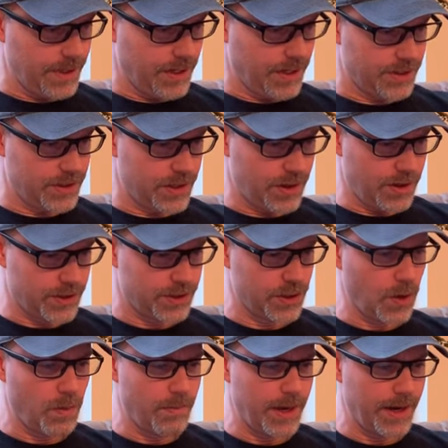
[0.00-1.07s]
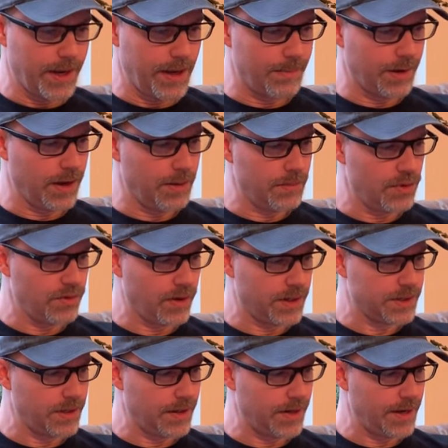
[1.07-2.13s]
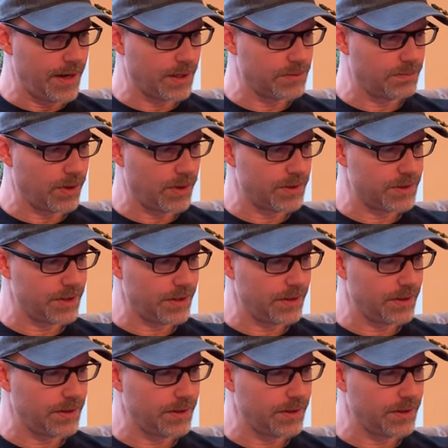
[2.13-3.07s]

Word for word: because there are so many, I'm going to move on to the next person.